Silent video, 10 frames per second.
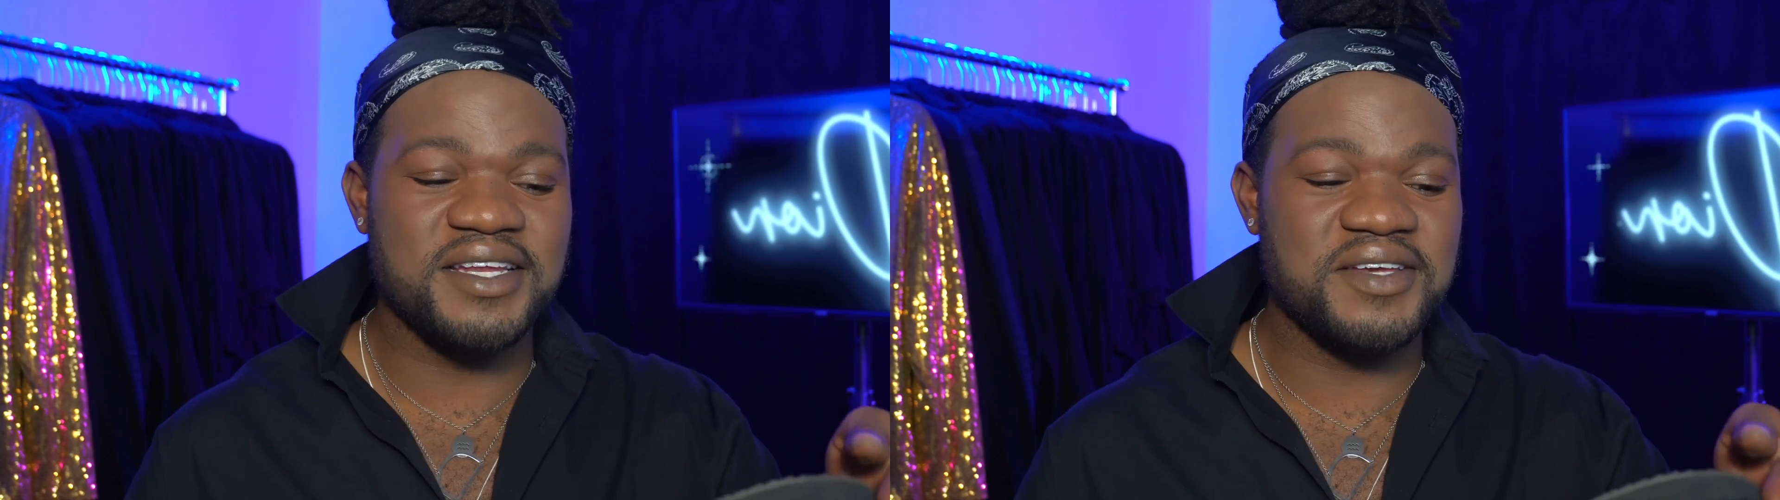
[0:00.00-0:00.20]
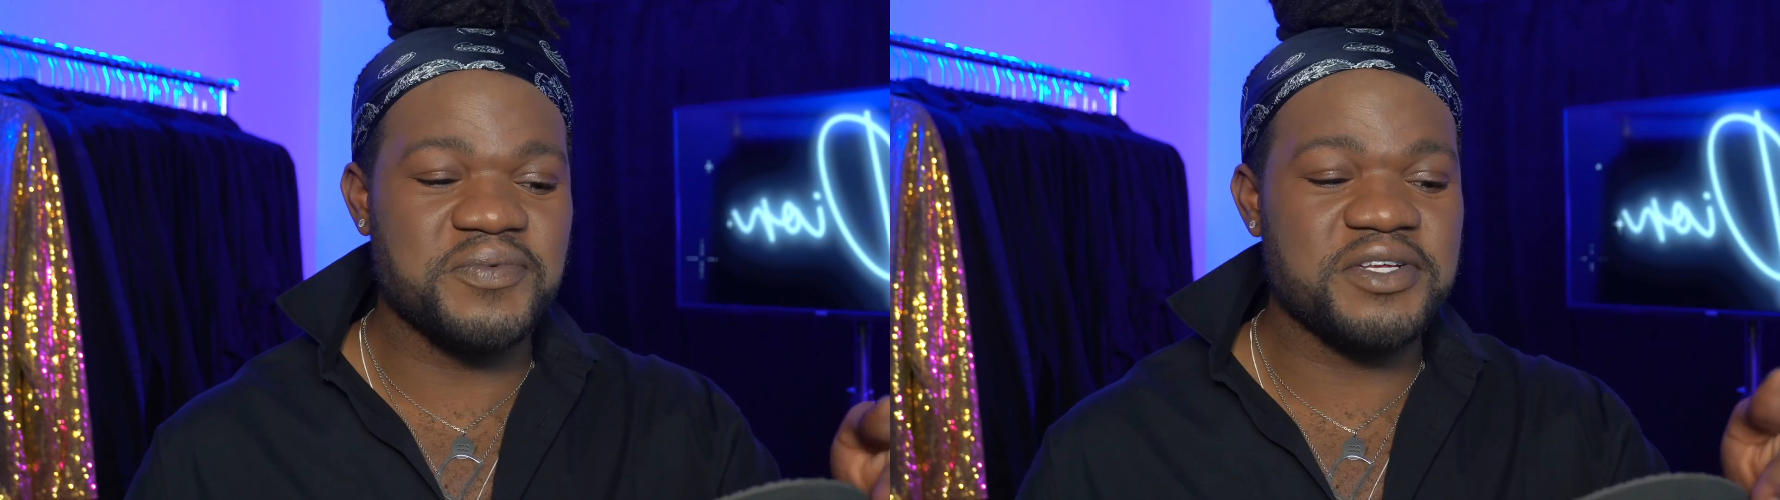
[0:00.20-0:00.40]

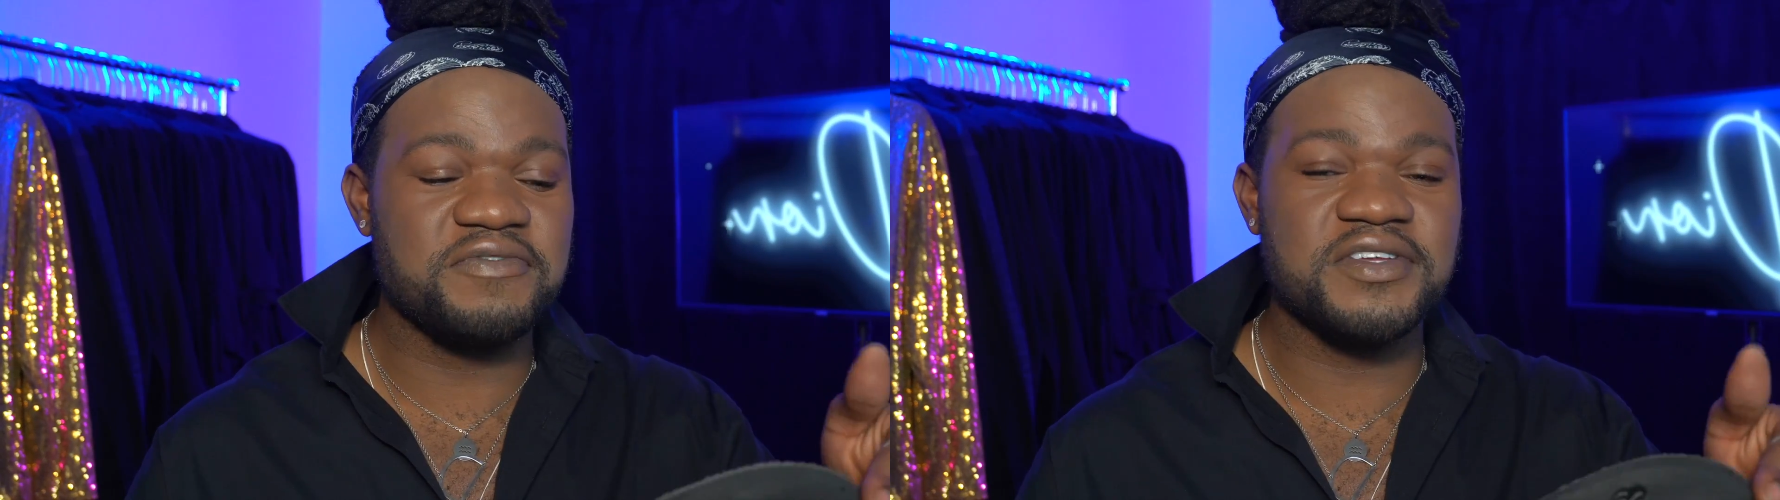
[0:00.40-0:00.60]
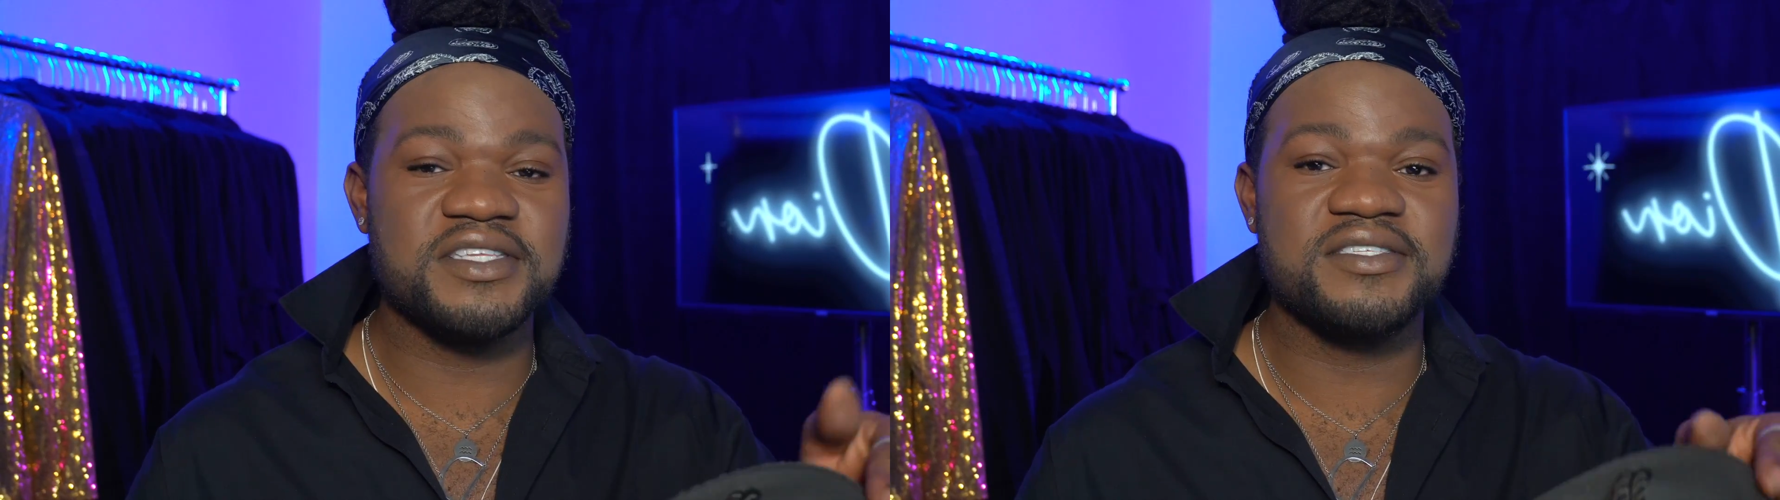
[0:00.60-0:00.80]
need really
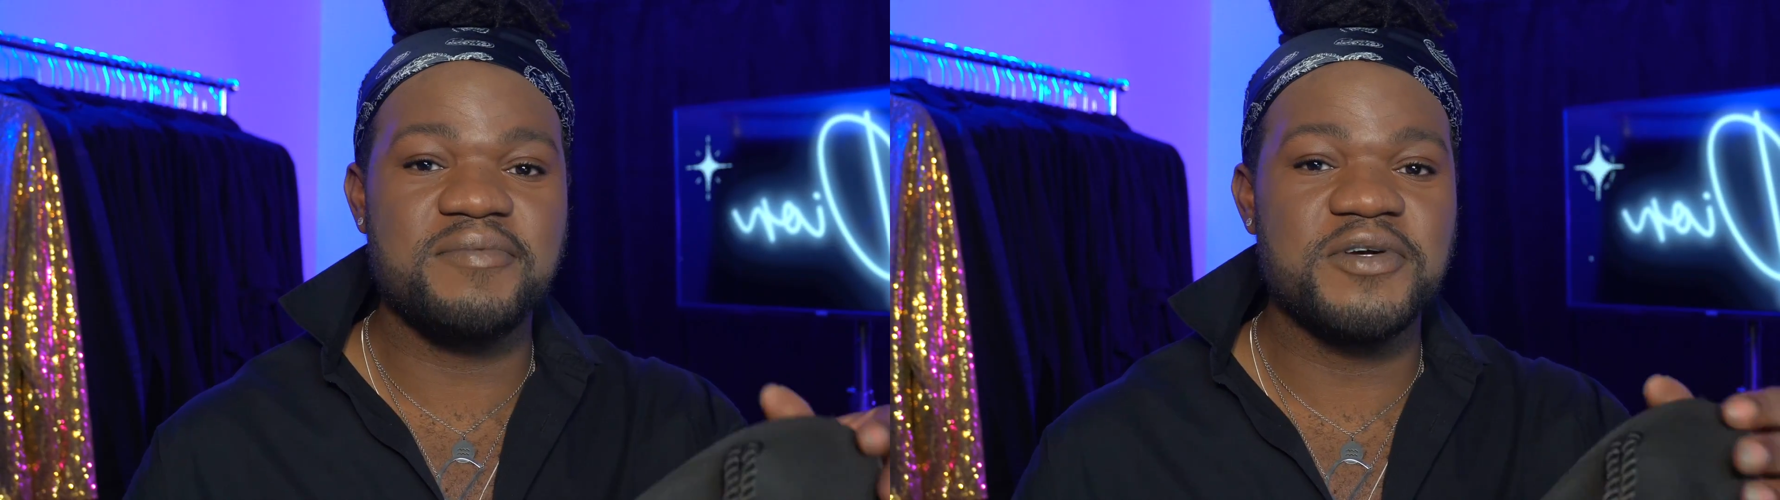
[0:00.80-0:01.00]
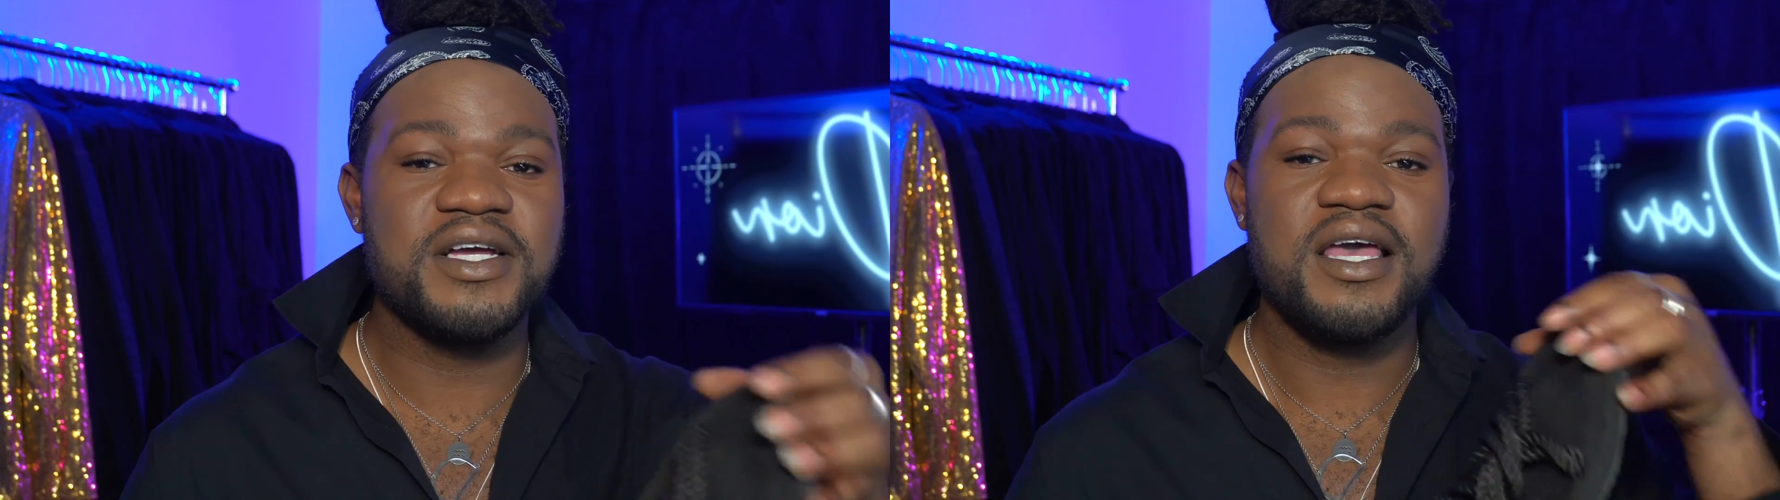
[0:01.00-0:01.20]
for the
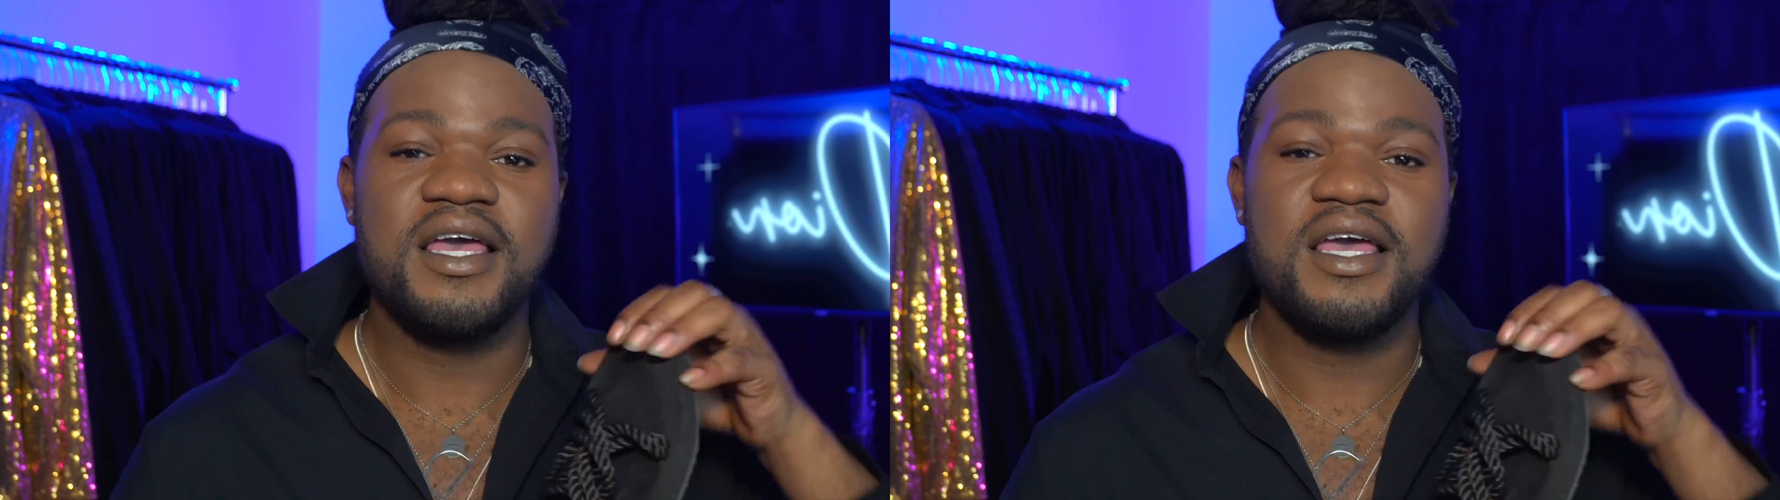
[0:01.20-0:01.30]
summer.